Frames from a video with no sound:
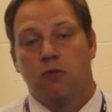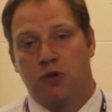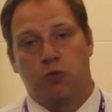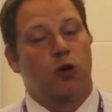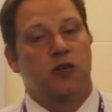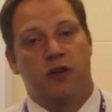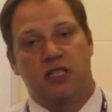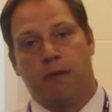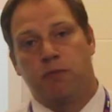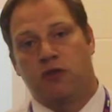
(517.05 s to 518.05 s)
with wonderful
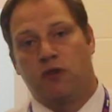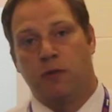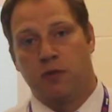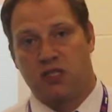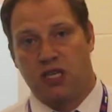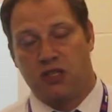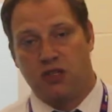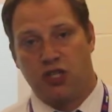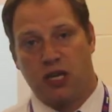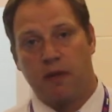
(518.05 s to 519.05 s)
examples of global
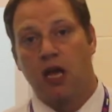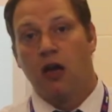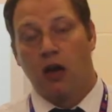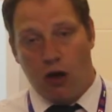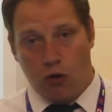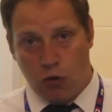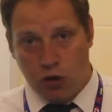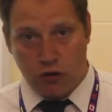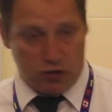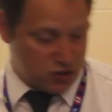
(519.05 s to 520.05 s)
citizenship all
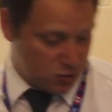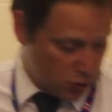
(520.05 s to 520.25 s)
across the